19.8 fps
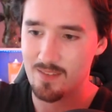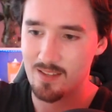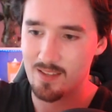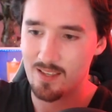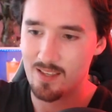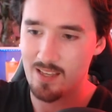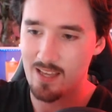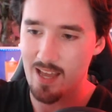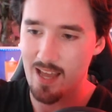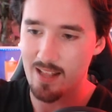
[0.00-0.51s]

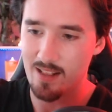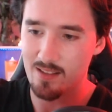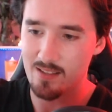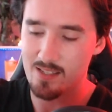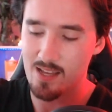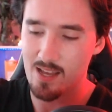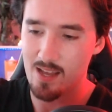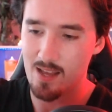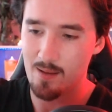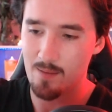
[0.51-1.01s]
Candle
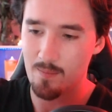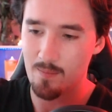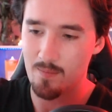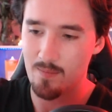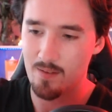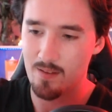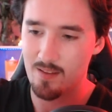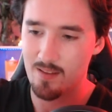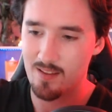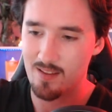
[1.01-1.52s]
time.
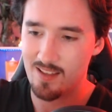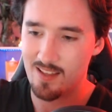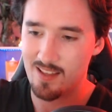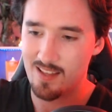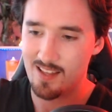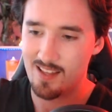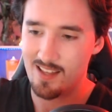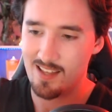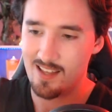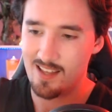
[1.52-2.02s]

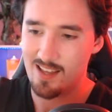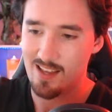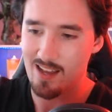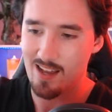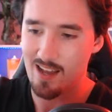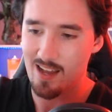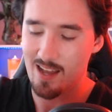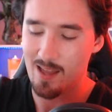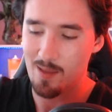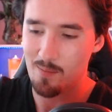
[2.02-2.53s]

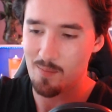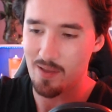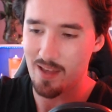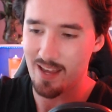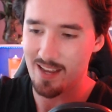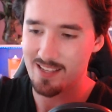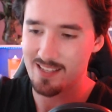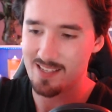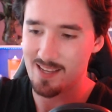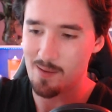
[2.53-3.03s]
I
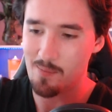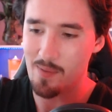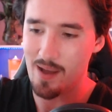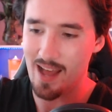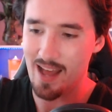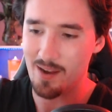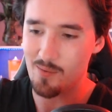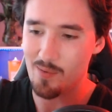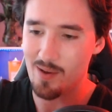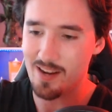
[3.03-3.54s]
picked a
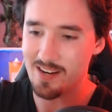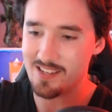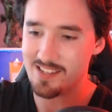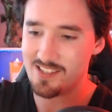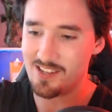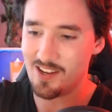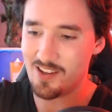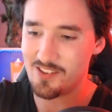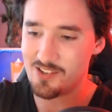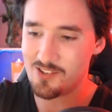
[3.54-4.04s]
bad way to
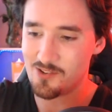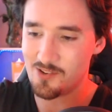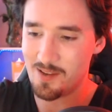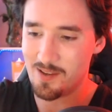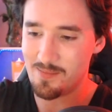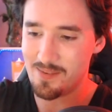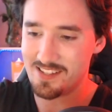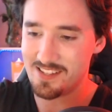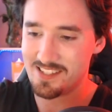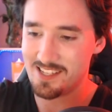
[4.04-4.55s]
start the
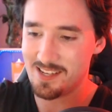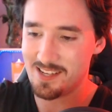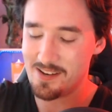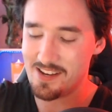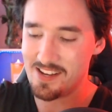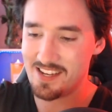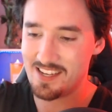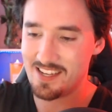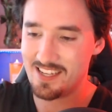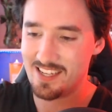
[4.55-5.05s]
stream in
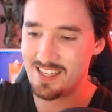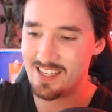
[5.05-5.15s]
summer.